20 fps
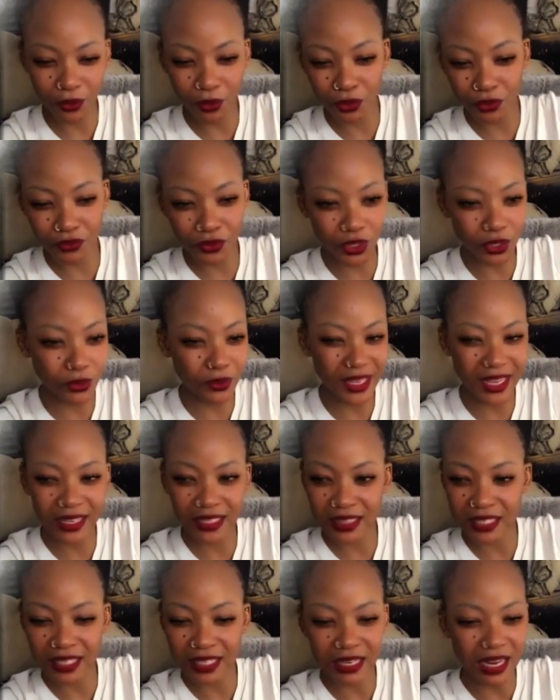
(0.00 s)
All of you get
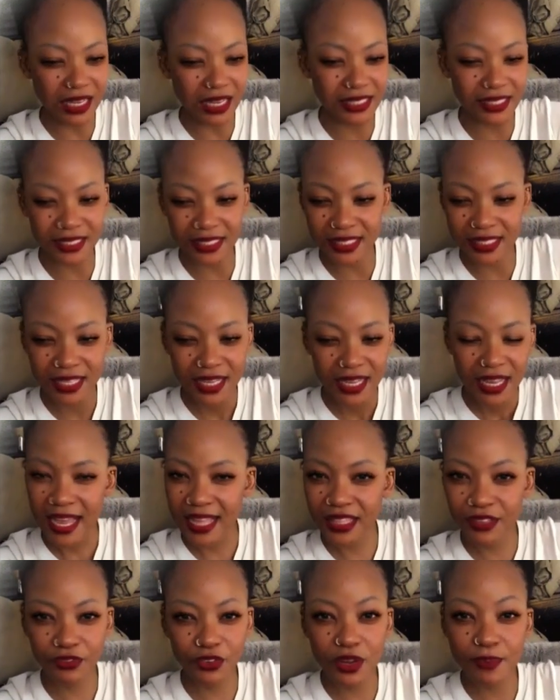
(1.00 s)
in the classes
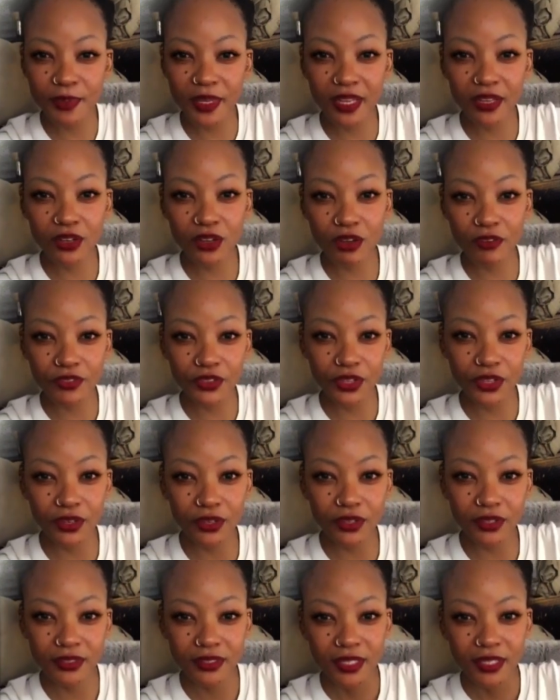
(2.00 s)
at the very beginning of the
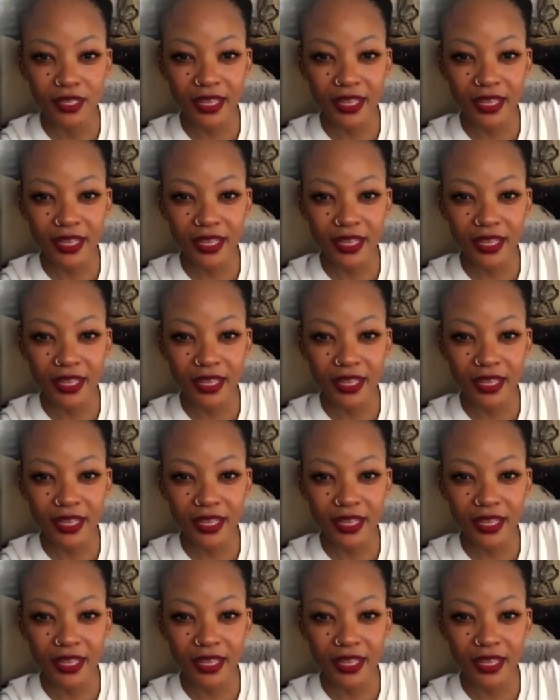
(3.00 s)
year,